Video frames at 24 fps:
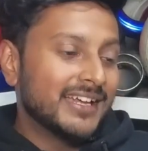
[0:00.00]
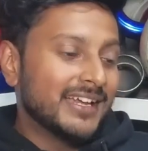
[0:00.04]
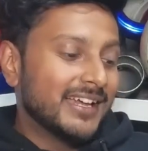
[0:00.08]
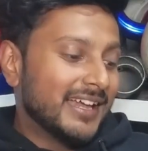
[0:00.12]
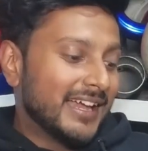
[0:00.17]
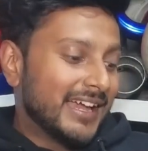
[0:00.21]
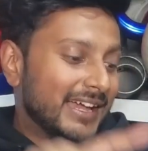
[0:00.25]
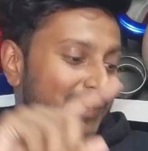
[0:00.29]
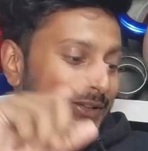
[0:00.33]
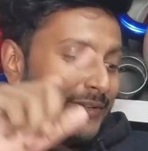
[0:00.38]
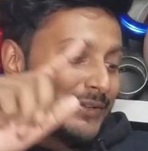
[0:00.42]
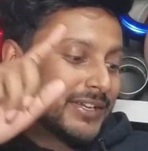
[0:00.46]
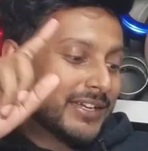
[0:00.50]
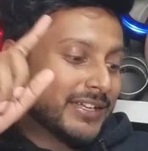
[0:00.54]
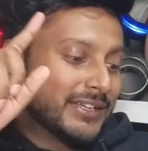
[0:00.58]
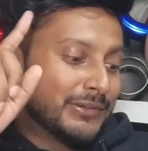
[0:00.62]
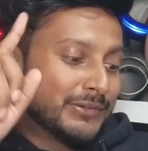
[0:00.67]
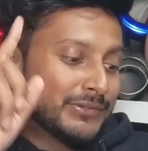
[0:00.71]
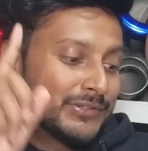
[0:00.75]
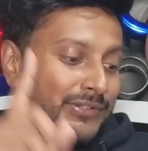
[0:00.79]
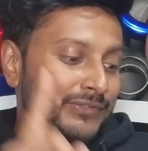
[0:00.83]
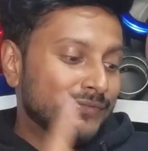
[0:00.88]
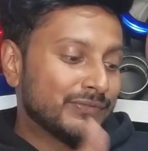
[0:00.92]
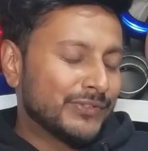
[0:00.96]
and you can
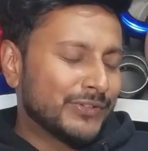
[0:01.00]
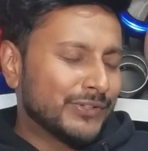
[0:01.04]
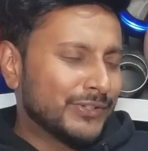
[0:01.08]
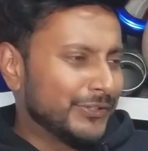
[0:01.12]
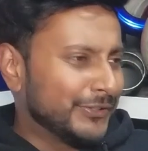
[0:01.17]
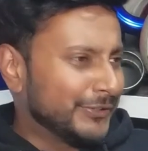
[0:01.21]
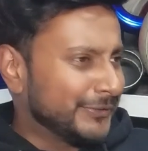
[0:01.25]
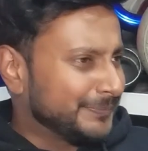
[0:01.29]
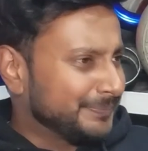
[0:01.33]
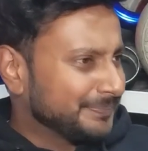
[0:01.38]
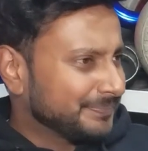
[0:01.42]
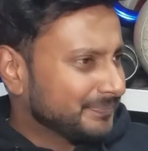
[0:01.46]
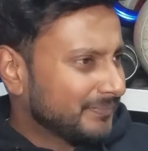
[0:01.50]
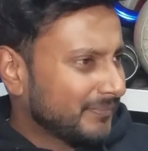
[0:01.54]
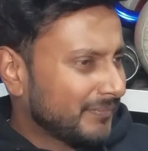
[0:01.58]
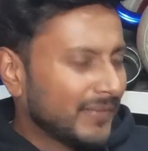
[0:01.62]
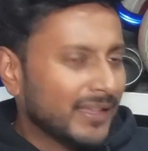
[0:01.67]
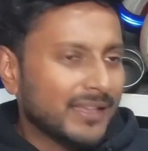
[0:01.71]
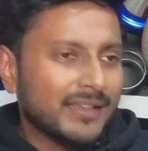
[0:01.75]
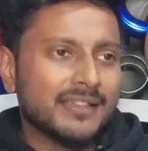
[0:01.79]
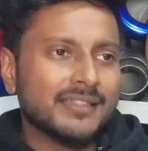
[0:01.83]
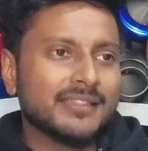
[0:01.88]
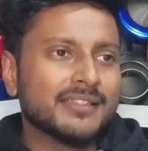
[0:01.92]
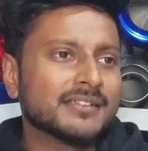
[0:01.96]
use it for
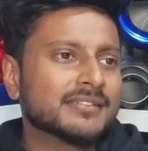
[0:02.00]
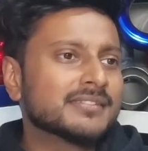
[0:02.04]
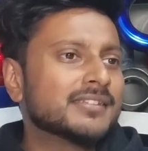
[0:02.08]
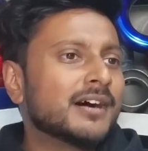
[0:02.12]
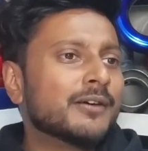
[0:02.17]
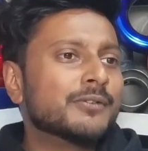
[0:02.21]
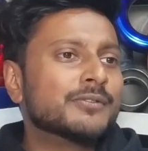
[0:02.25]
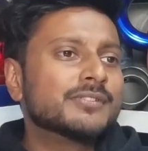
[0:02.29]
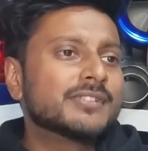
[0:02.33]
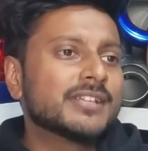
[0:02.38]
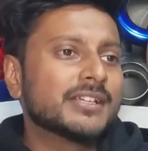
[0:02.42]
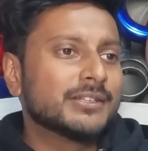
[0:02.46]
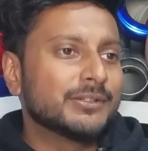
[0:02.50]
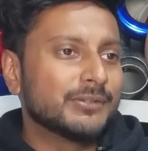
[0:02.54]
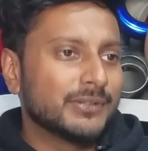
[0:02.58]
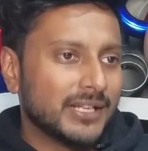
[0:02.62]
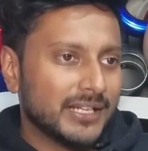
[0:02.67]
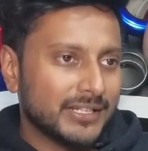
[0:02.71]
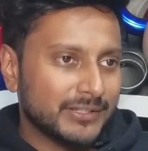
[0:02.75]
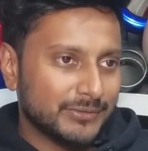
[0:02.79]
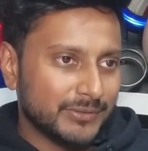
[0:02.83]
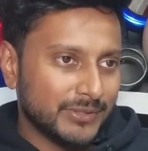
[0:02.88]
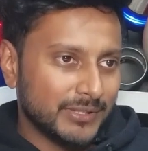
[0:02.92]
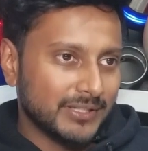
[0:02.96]
the sounds that you
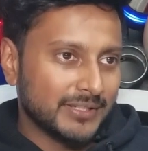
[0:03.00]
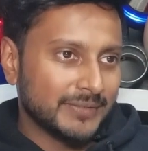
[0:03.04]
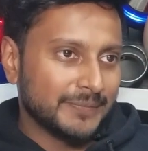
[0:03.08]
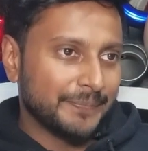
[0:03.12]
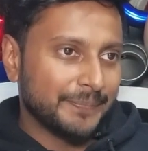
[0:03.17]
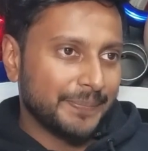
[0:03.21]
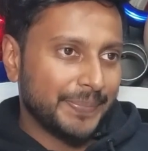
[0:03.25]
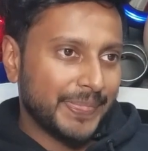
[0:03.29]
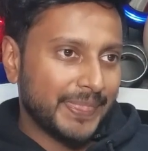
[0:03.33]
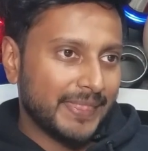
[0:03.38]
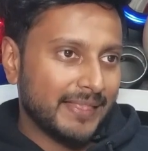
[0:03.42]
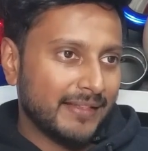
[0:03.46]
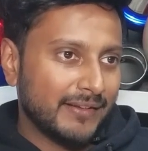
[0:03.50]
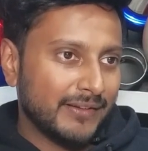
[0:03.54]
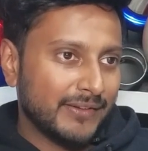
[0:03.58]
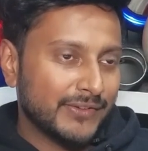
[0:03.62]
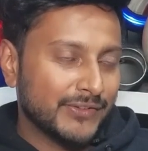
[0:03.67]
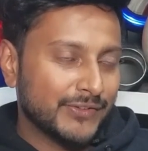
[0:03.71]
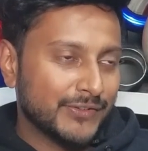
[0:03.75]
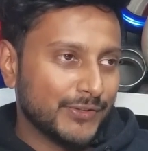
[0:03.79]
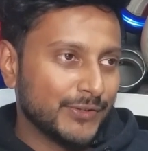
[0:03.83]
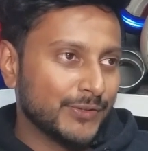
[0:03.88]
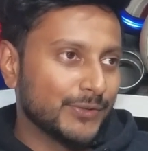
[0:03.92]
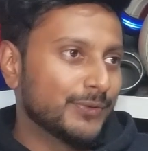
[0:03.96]
like to hear.
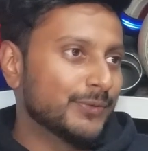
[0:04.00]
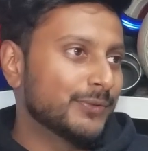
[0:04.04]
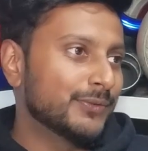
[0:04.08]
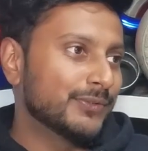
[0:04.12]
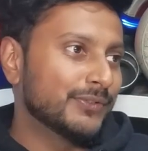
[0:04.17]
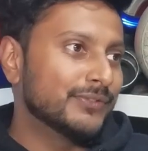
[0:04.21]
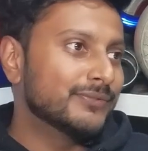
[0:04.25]
So